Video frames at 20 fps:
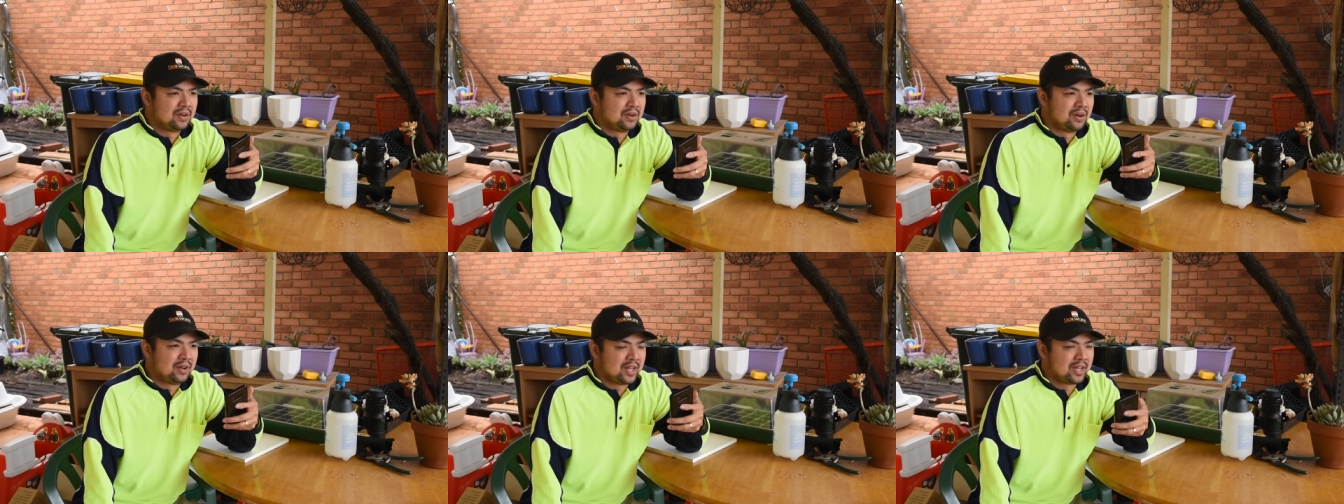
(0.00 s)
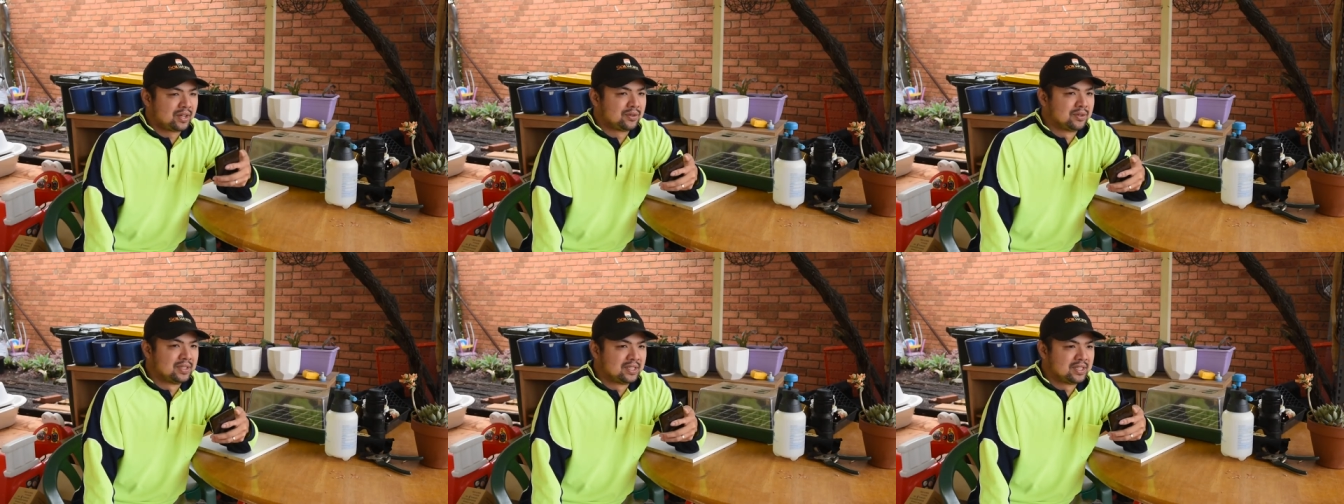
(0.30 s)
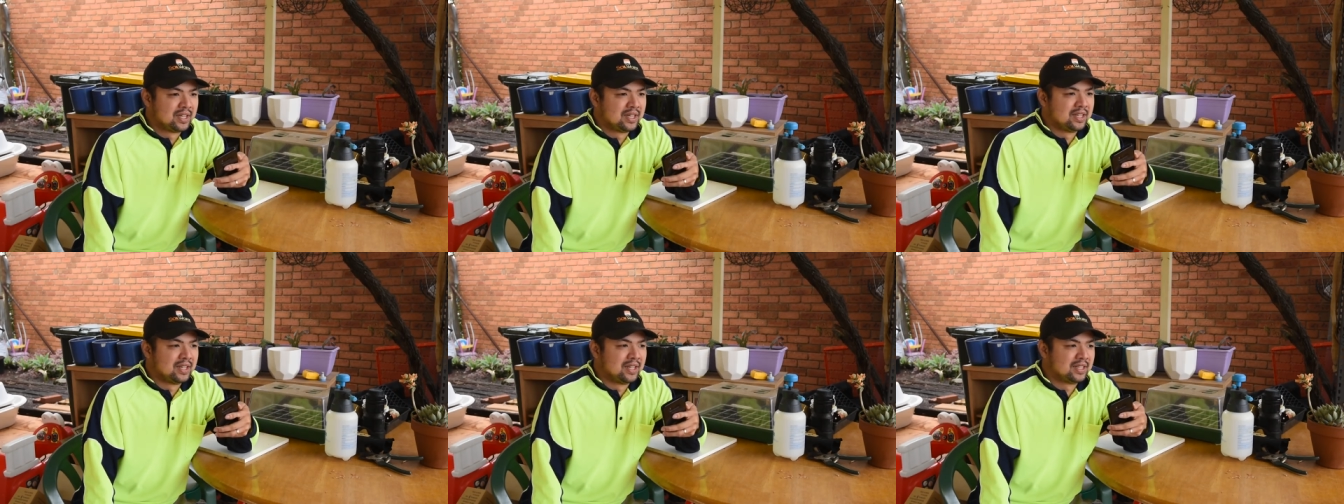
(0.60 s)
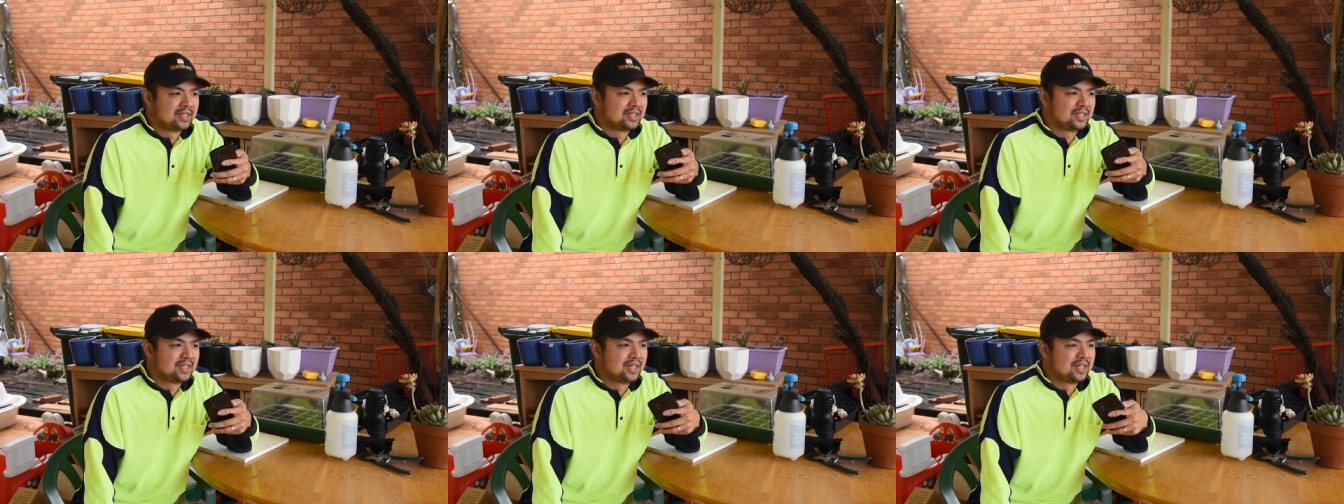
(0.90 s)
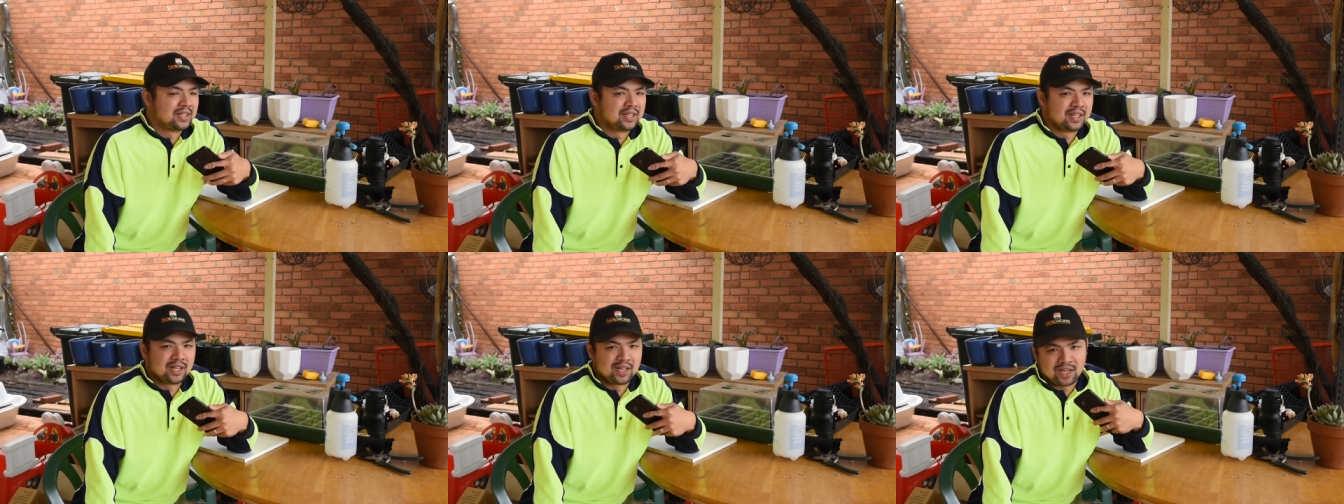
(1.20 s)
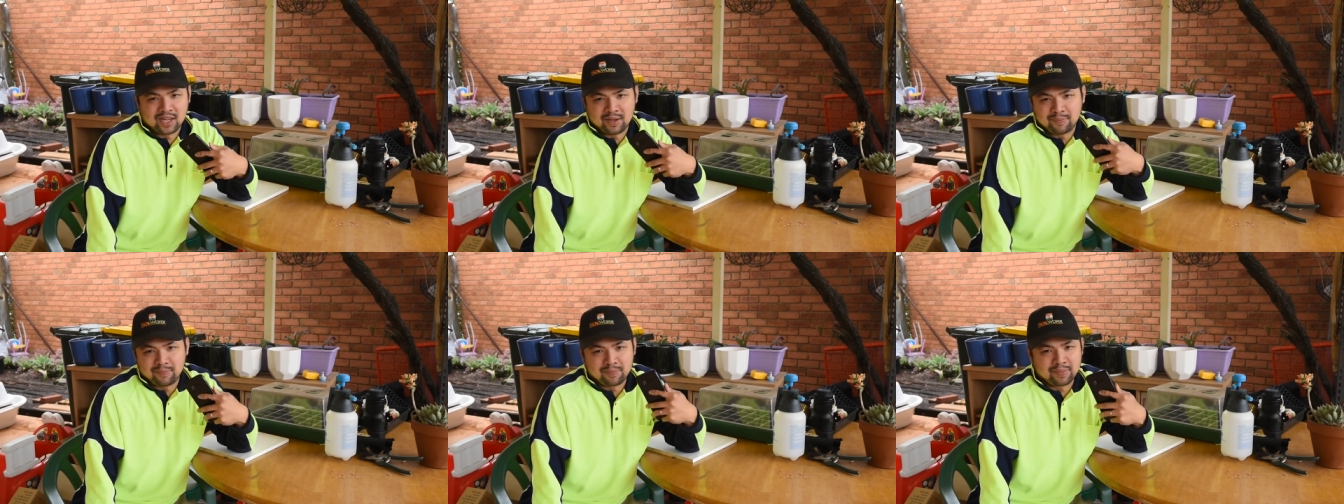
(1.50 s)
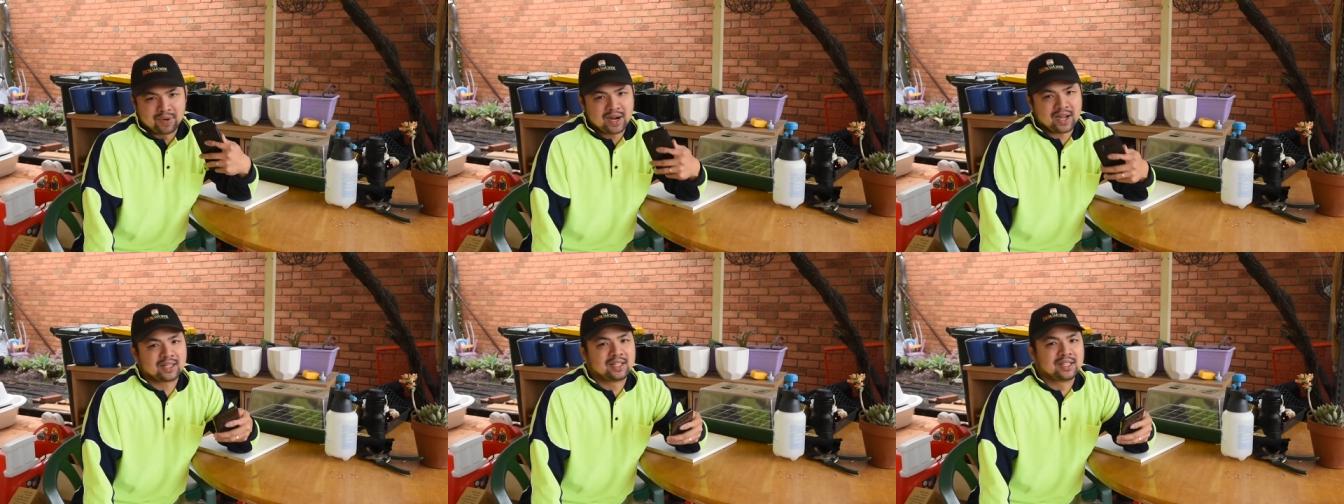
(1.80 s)
all I could say is keep
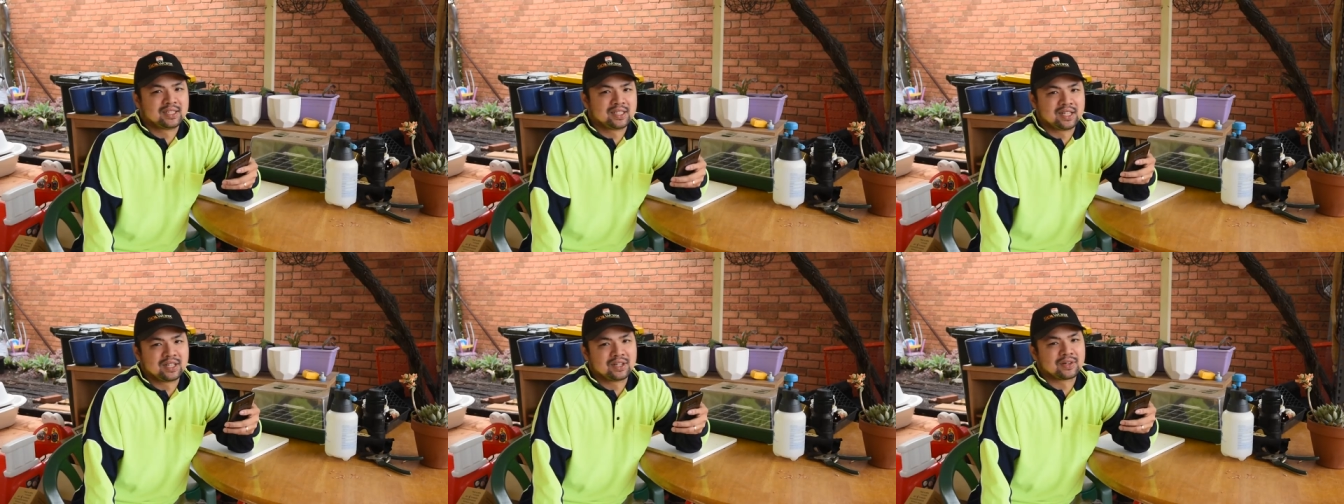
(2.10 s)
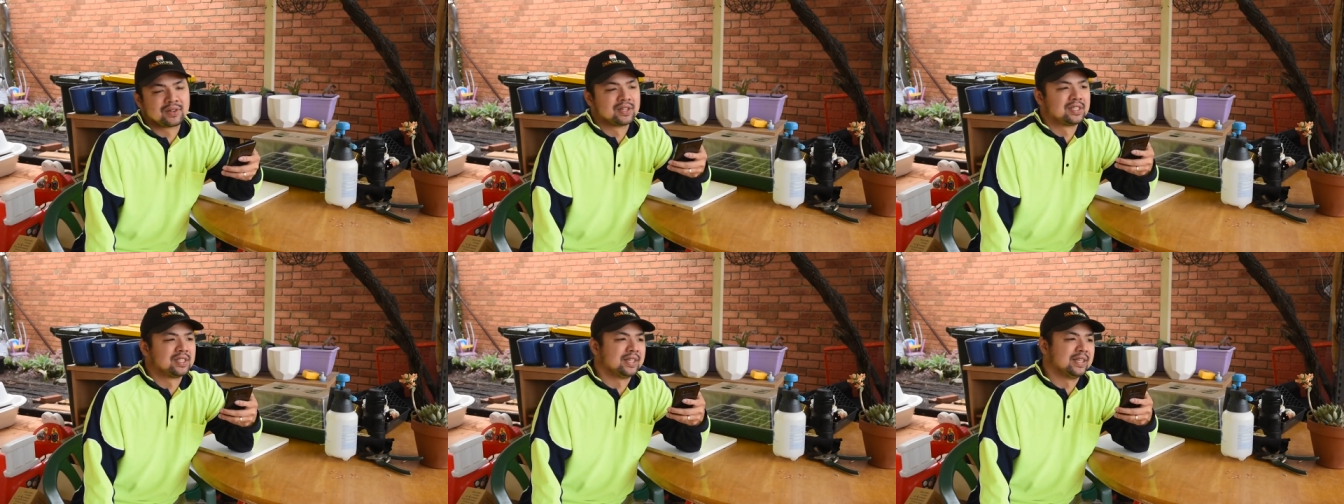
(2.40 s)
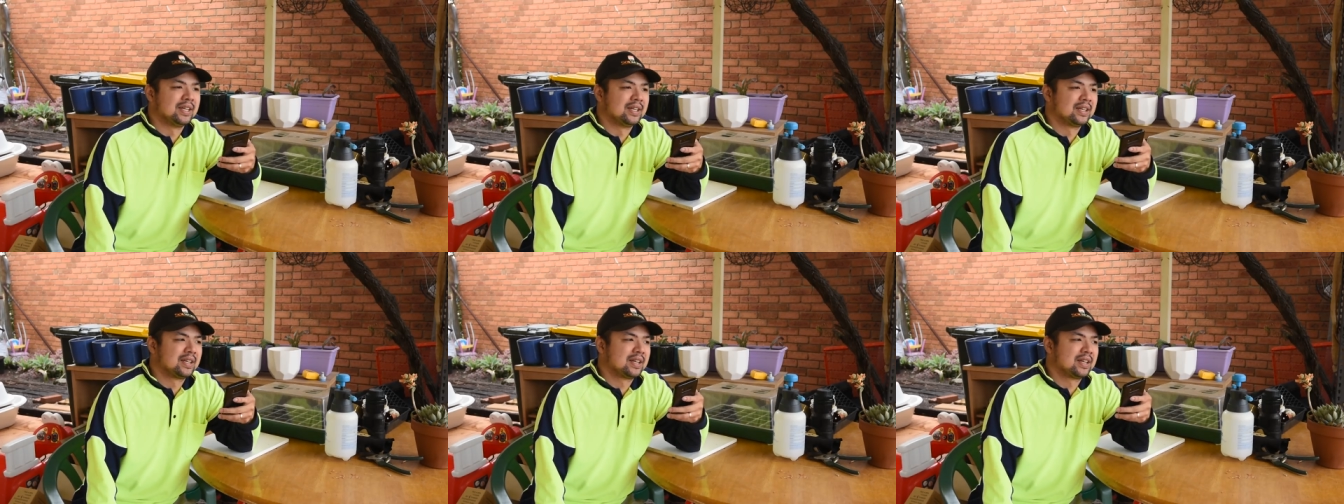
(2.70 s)
practicing because